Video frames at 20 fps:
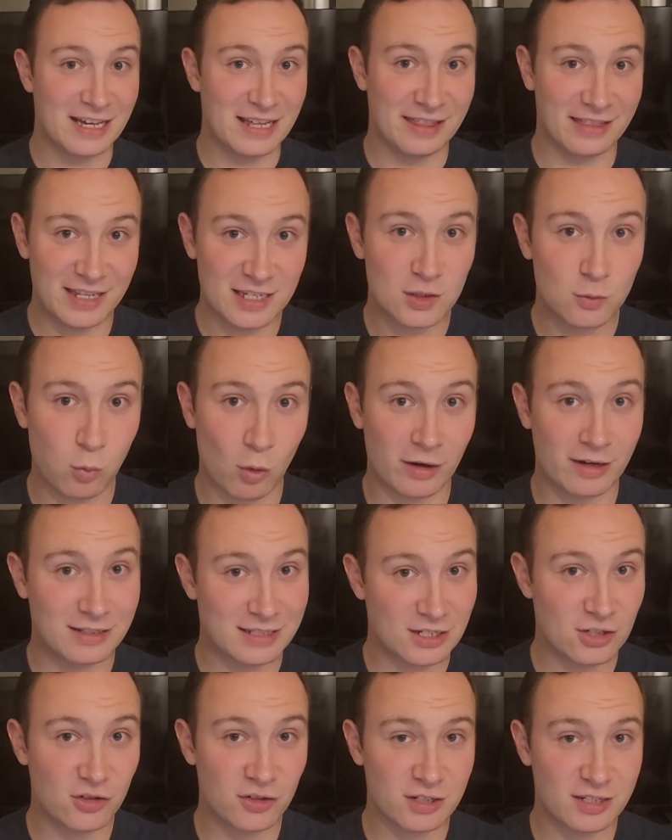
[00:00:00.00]
This one is
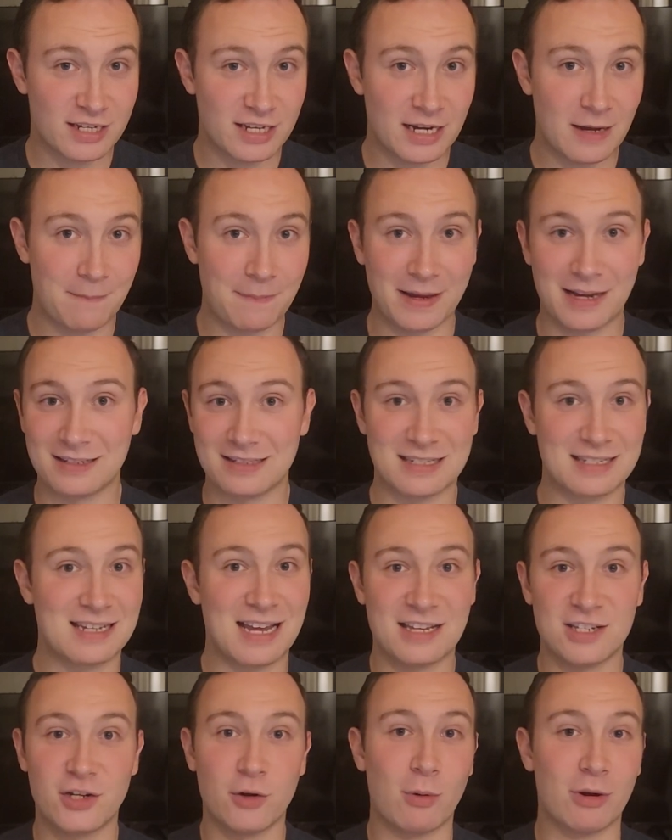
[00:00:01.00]
interesting because it's
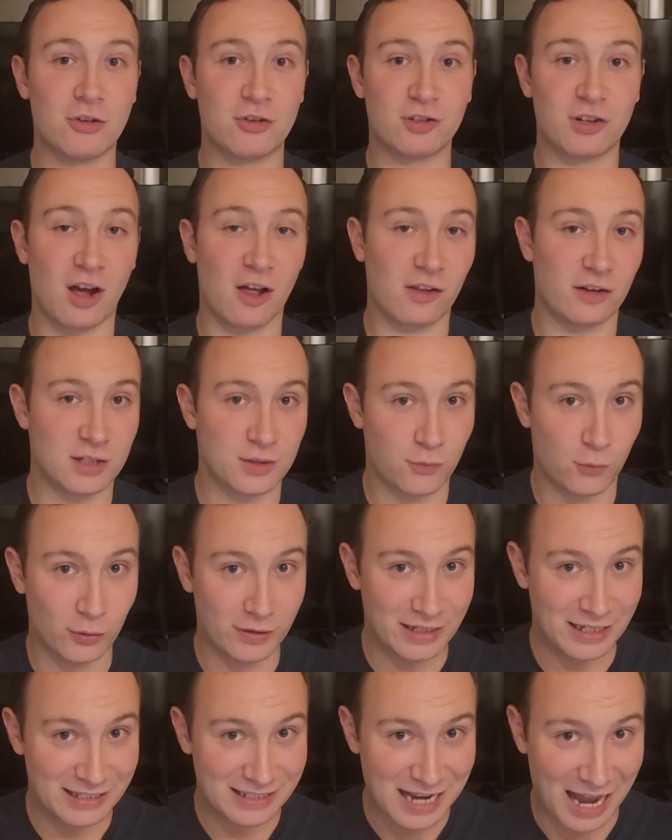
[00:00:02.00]
not $200 for
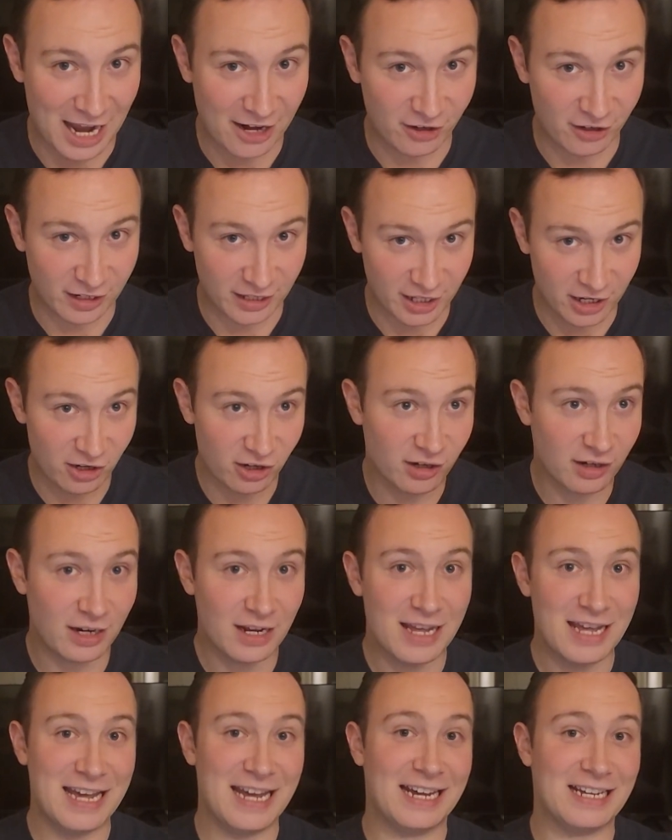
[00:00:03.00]
the entire year.
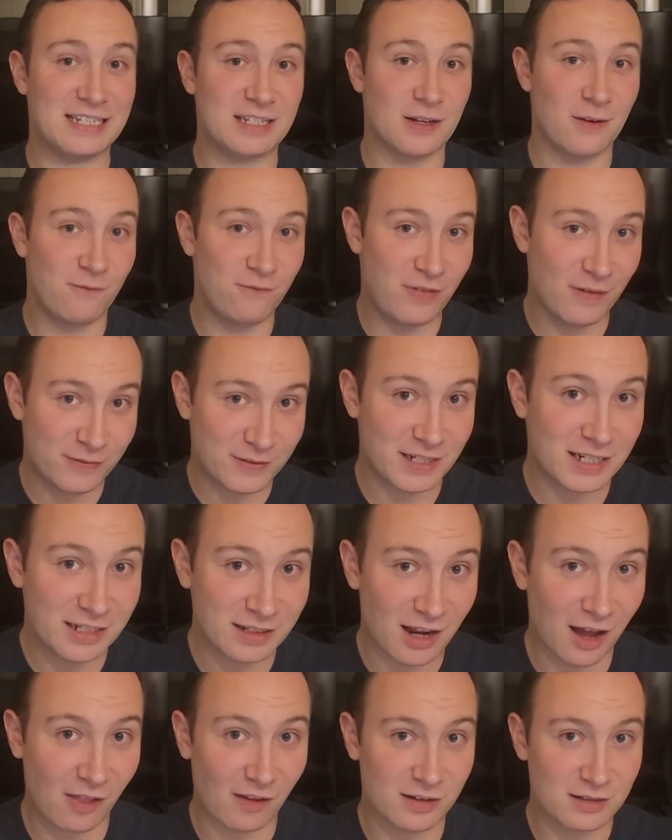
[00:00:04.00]
It's
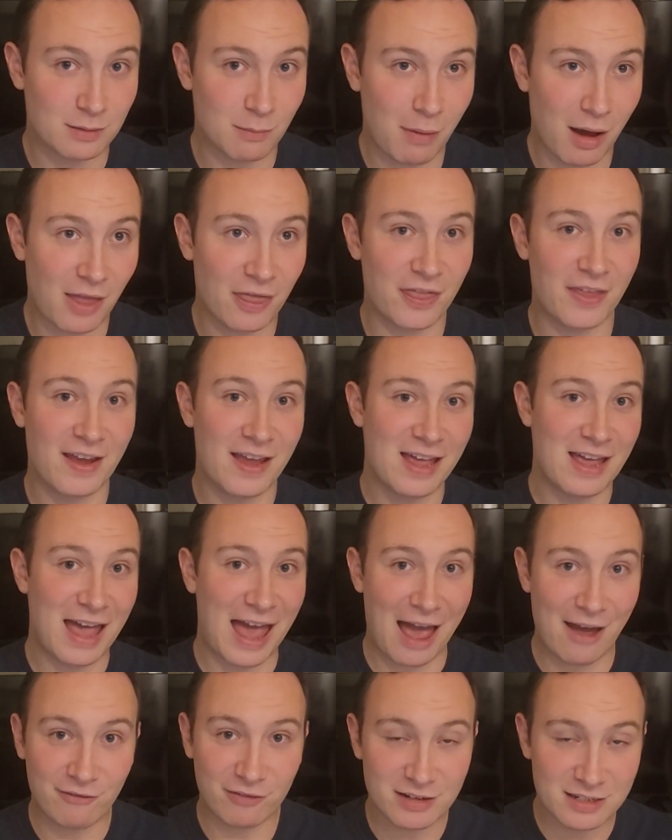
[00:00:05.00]
$15 a month,
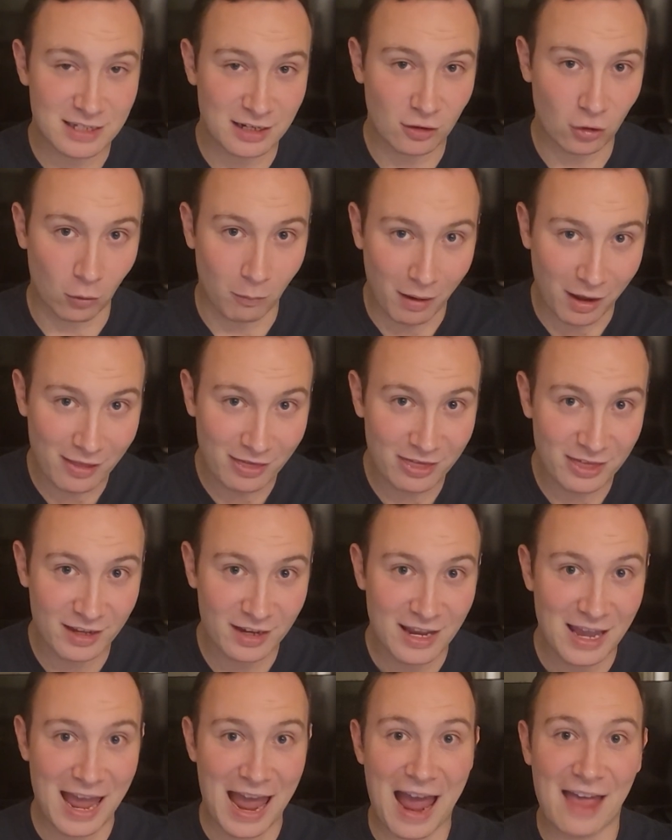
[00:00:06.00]
every single month,
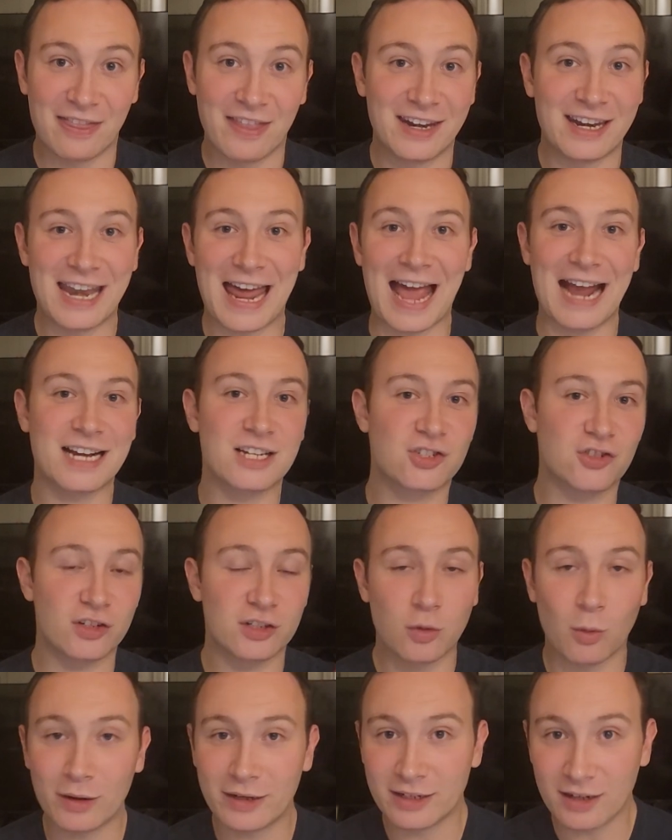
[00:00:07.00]
and then an extra
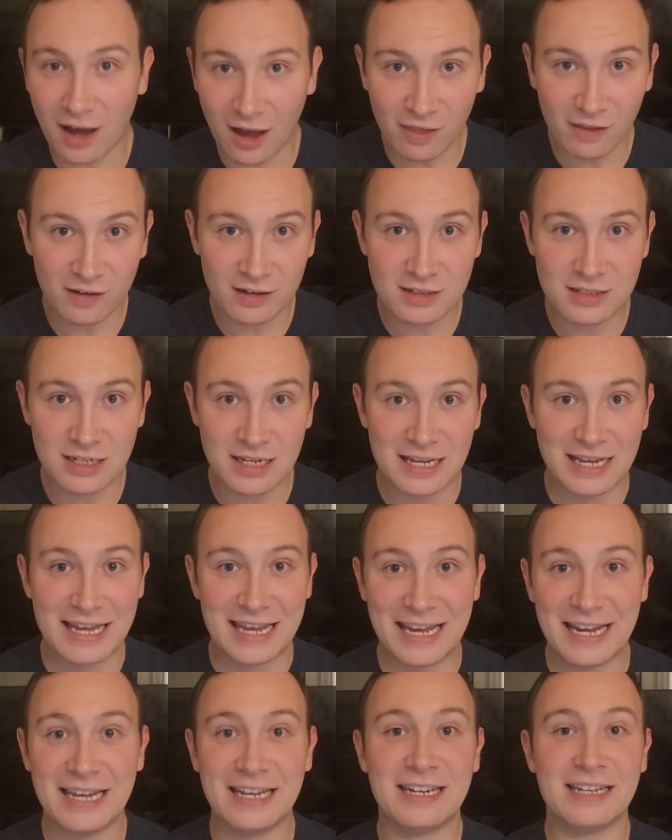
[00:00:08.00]
$20
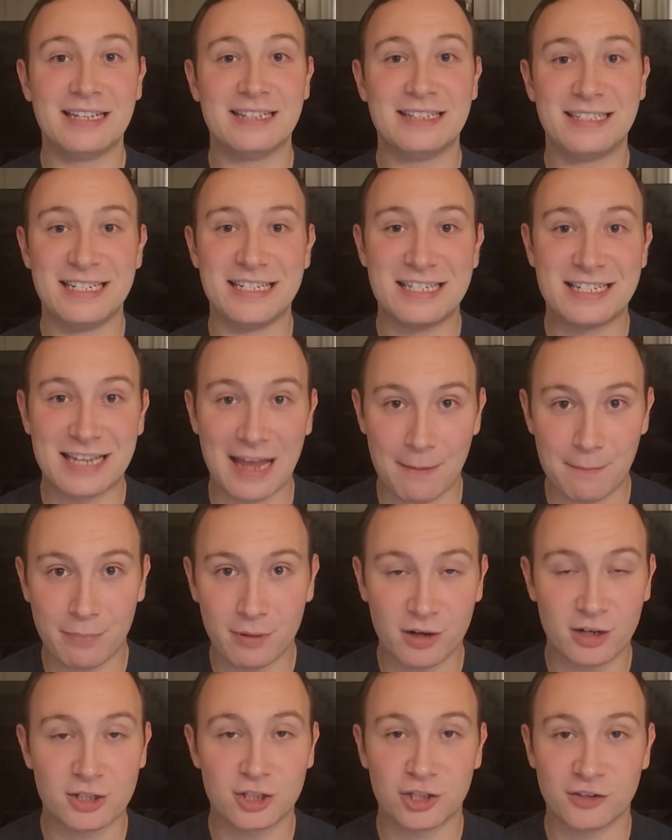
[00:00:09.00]
in
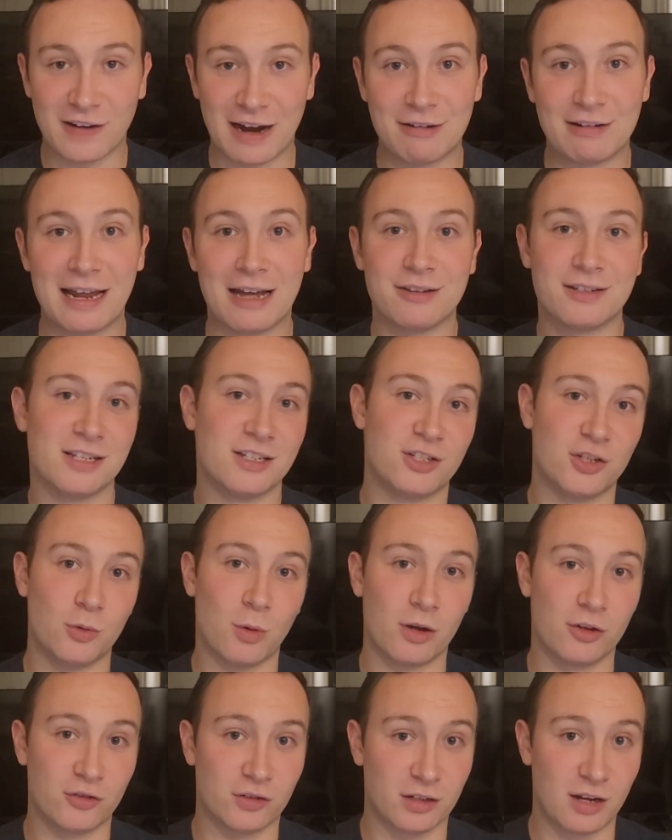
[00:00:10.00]
December to round out to
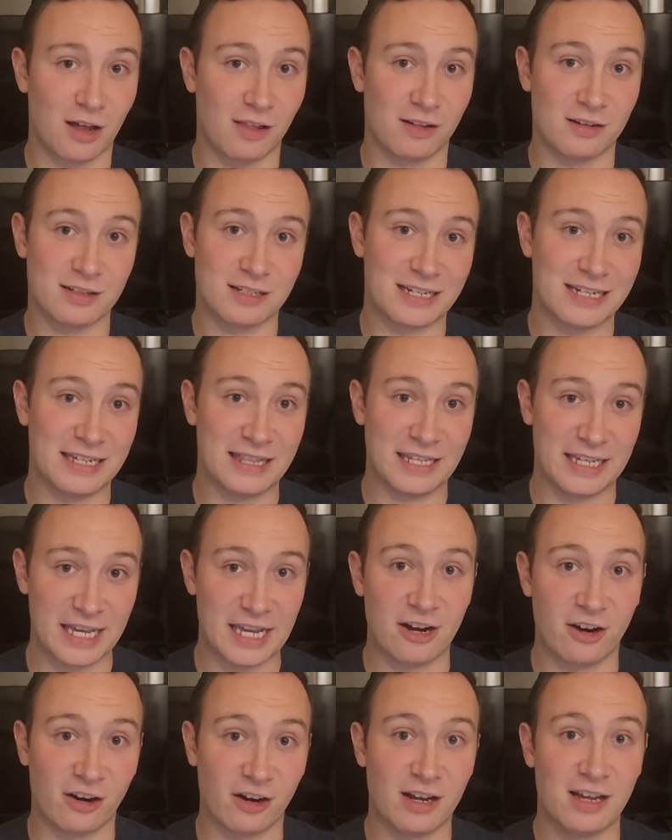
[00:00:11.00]
$200 in the
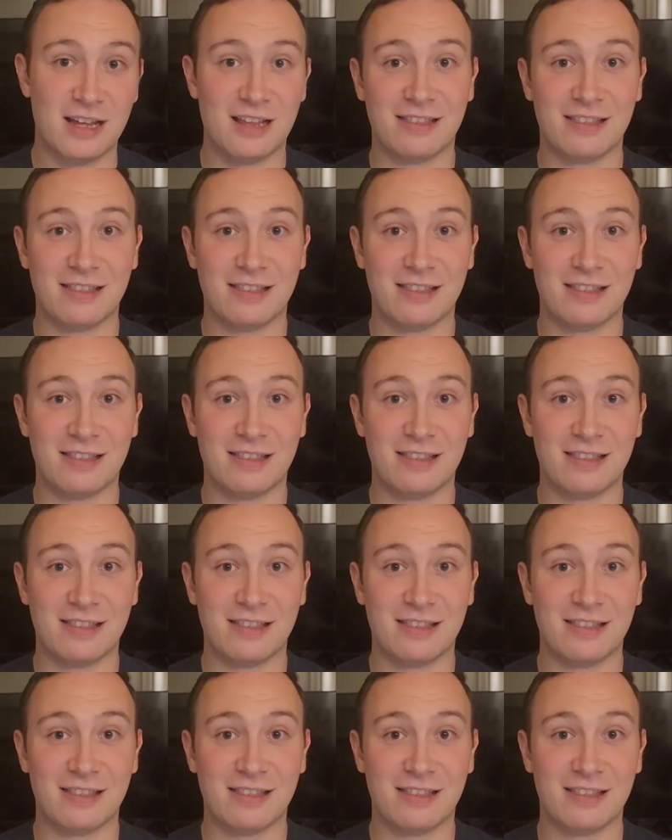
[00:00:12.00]
year.